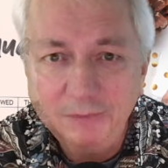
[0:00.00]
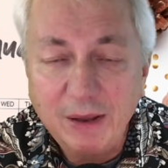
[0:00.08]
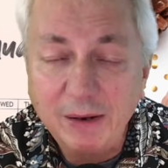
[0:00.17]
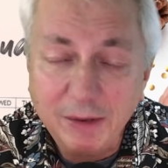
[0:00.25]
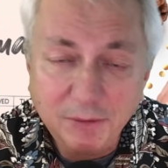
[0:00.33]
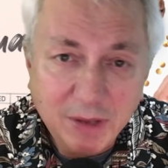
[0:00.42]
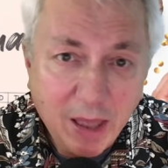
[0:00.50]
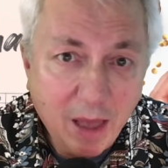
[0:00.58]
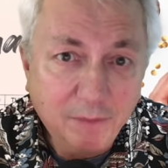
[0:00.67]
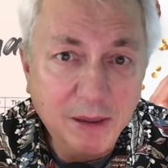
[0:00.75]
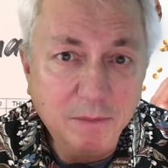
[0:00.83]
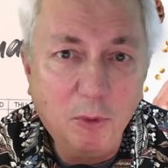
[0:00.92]
I'd love to
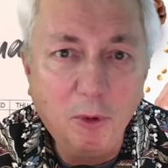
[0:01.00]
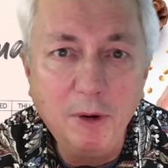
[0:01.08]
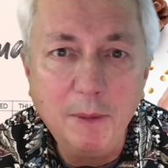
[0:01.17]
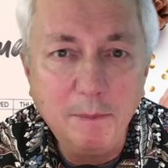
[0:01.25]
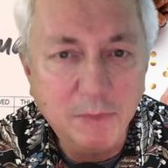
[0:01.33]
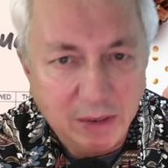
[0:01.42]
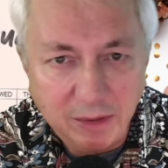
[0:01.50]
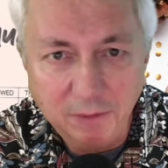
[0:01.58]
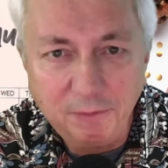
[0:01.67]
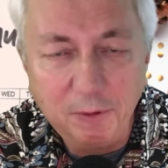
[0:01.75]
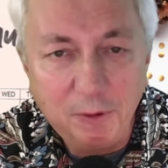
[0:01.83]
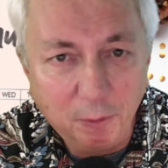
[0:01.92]
have a more
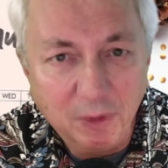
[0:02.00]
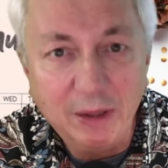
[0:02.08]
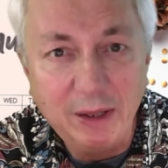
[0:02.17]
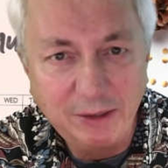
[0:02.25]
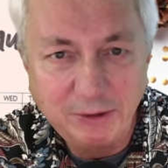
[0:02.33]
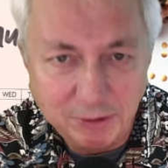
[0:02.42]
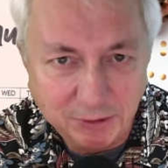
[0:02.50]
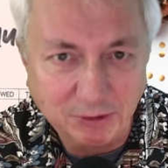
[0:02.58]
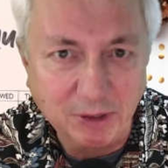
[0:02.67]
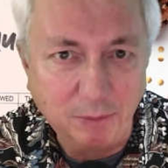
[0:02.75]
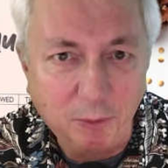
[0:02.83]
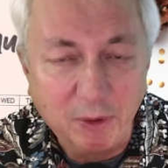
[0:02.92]
meaningful
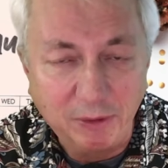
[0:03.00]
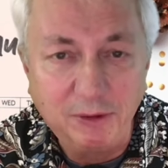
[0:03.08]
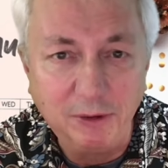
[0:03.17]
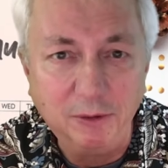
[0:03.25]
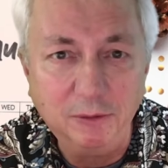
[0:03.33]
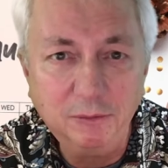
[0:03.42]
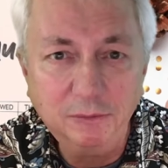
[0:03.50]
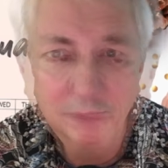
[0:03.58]
relationship with you.